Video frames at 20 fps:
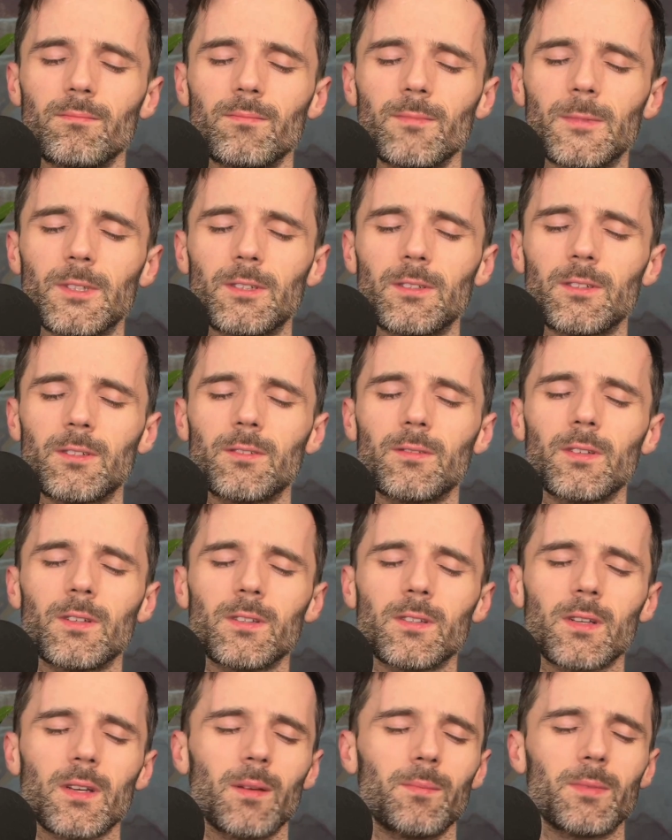It just feels
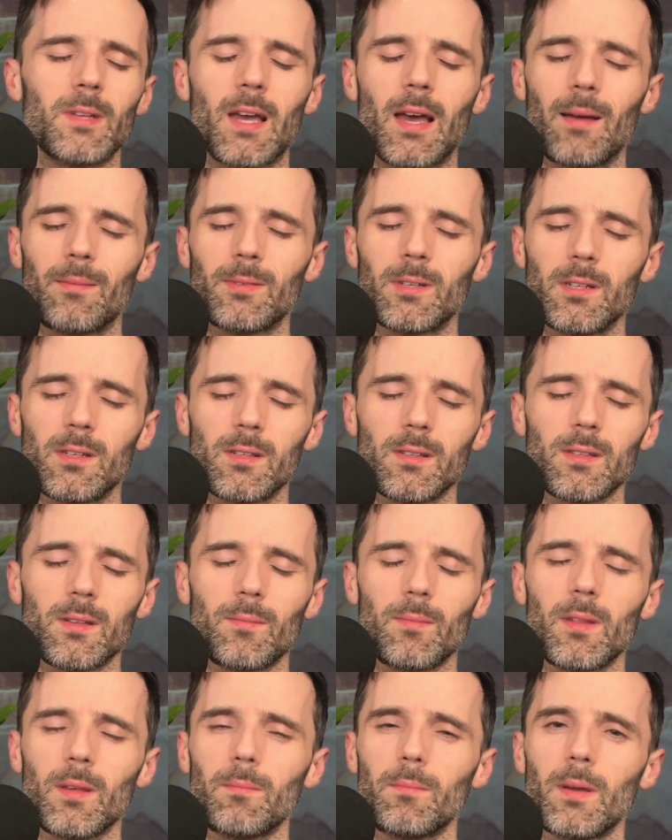like I'm tapped into
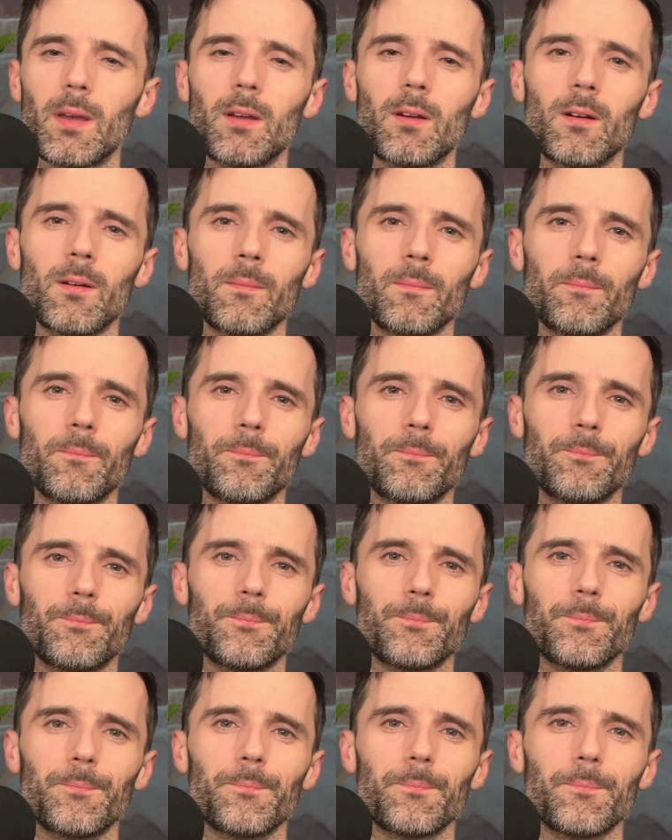something bigger.
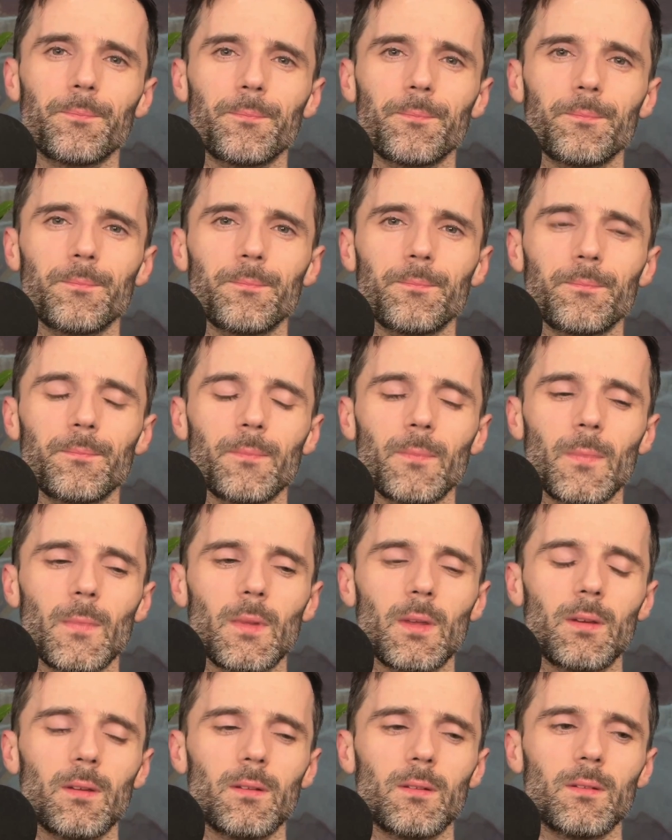
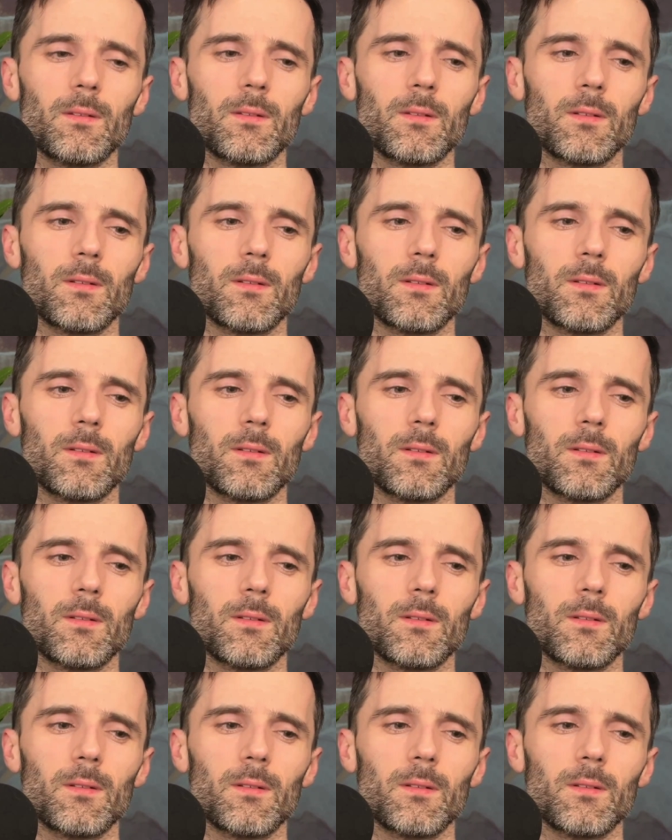And